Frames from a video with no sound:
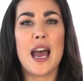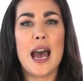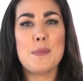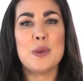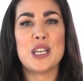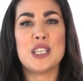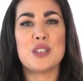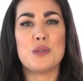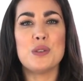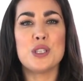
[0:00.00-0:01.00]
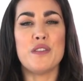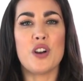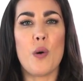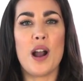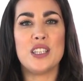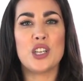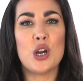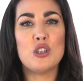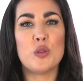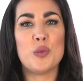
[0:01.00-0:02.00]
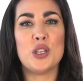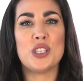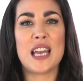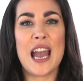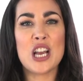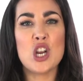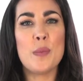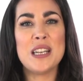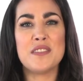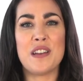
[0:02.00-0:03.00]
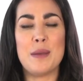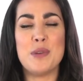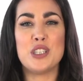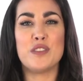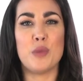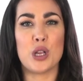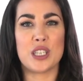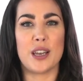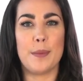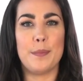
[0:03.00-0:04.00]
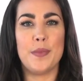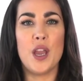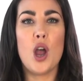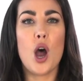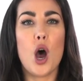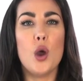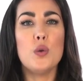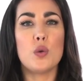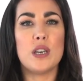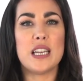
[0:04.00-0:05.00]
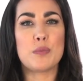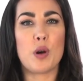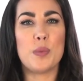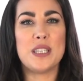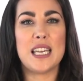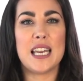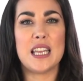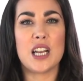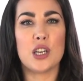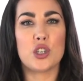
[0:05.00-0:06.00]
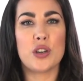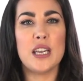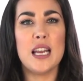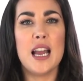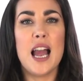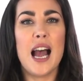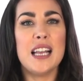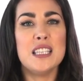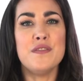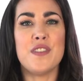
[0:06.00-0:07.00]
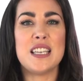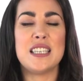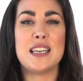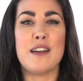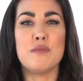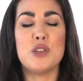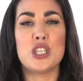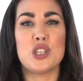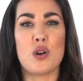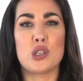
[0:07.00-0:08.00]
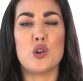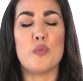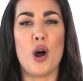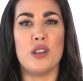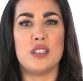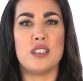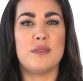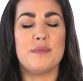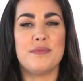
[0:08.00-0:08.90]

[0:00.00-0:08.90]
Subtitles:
Applicants are also required to contribute to the economic development of Malta, own or lease property in the country and invest in government stocks or bonds.